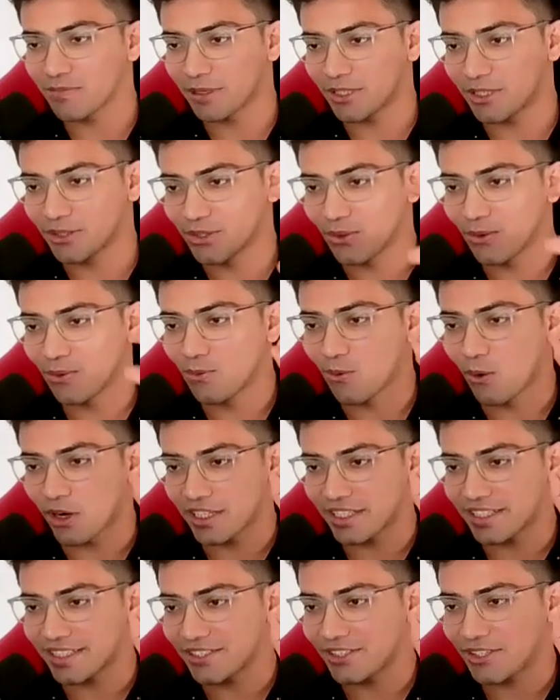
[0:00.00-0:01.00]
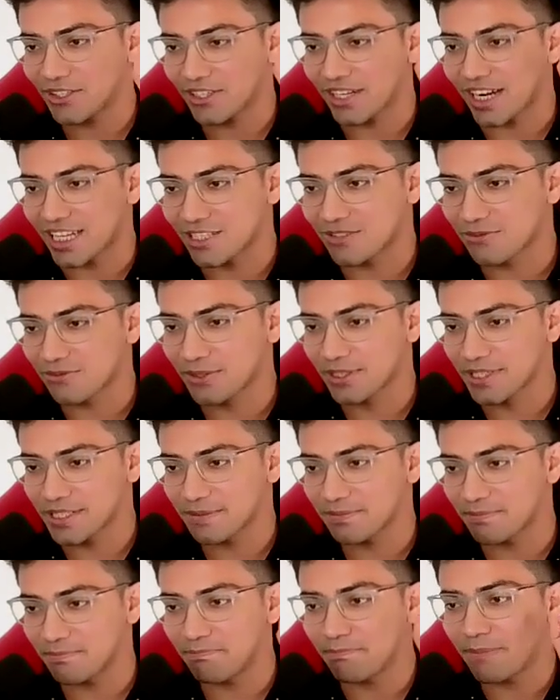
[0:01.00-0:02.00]
But you know what
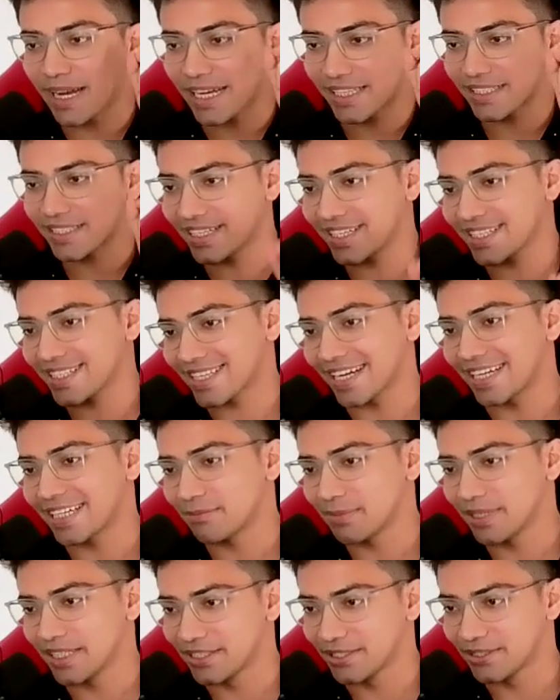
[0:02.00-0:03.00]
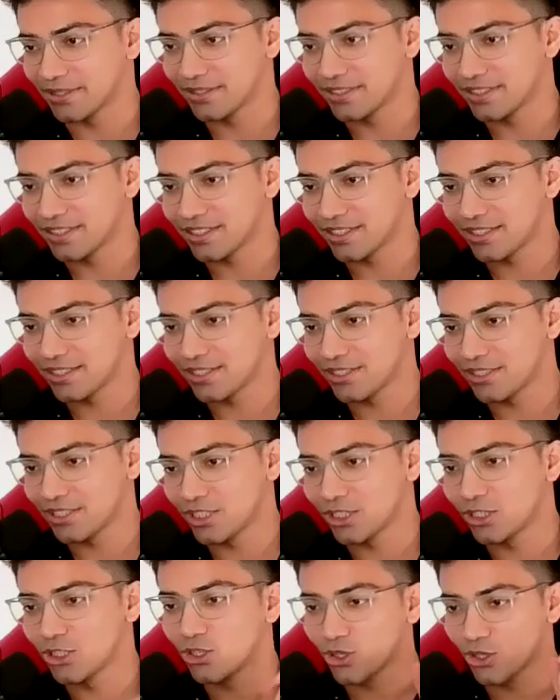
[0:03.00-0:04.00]
transfers better than excitement?
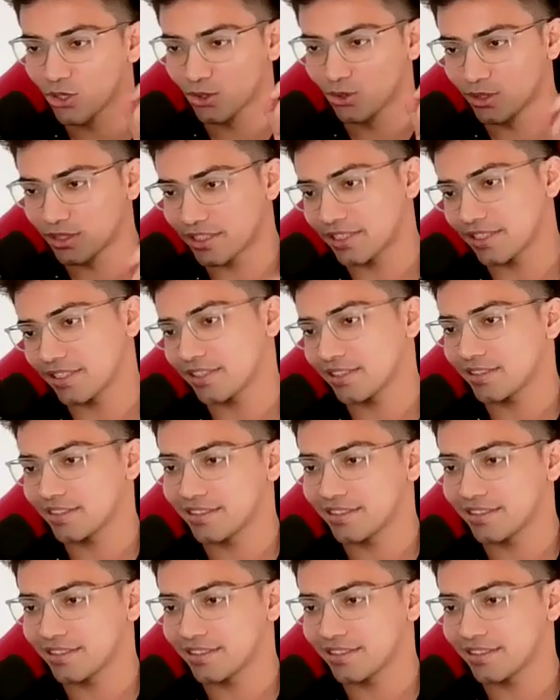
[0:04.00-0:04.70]
Truth.